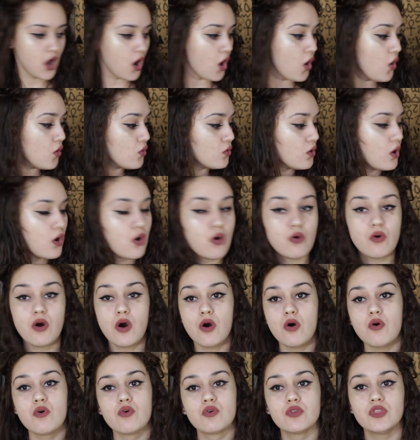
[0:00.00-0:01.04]

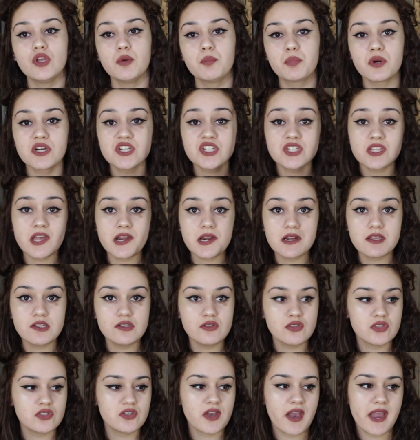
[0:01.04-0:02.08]
Oh, the brush that I
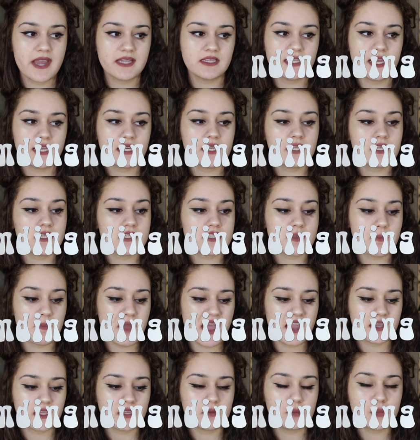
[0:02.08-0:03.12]
use to highlighting is a
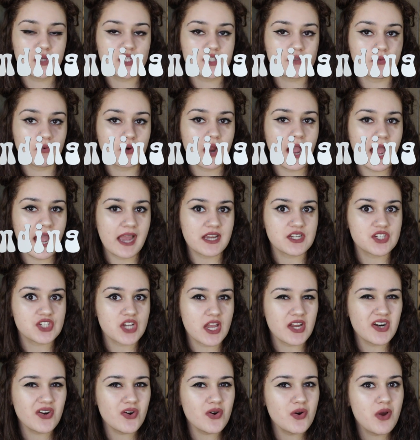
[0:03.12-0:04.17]
packing brush for
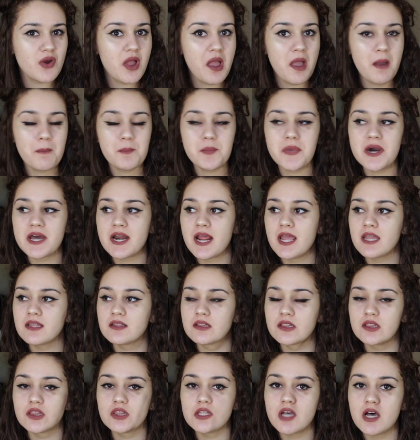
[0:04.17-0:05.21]
eyeshadow, but I
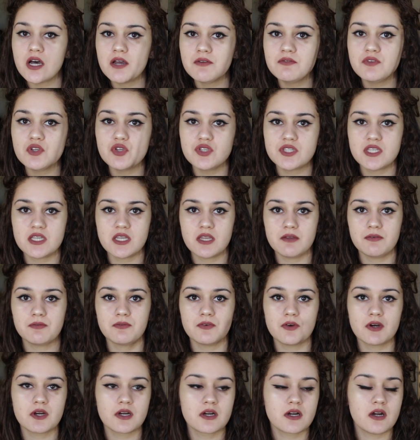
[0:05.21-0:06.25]
love using it
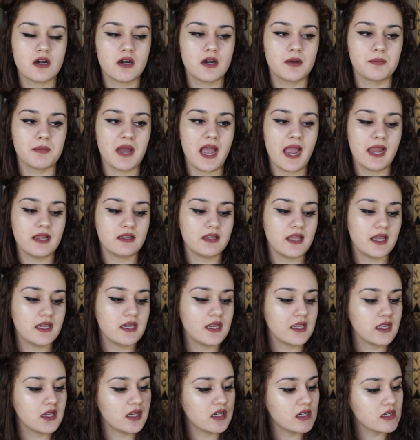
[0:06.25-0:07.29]
for
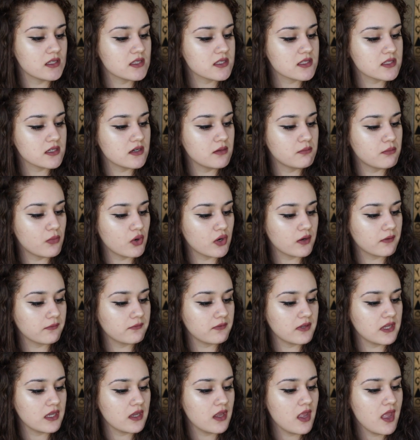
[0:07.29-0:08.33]
highlighting, and it's the
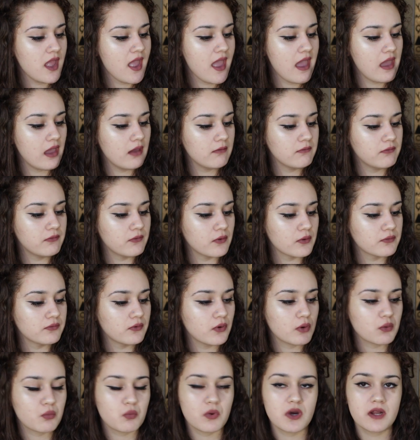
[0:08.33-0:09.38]
Morphe
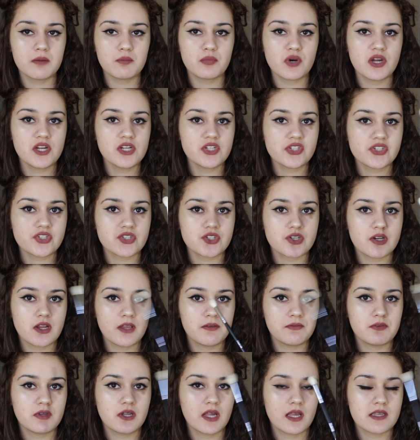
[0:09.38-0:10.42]
M441 brush,
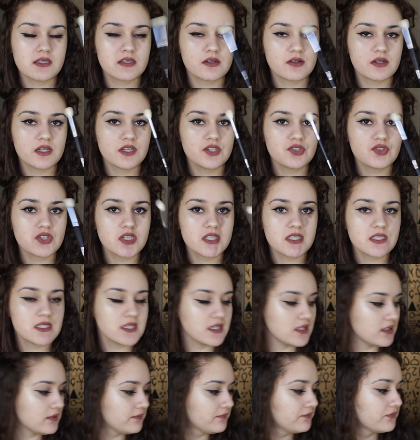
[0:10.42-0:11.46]
if you guys are
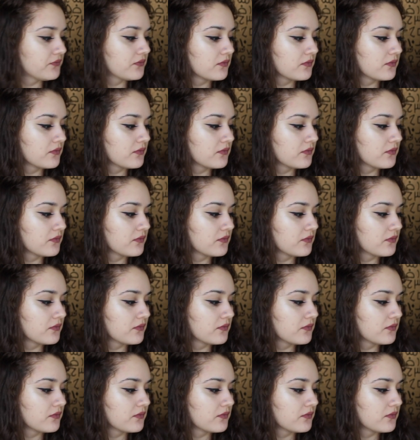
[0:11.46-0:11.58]
interested.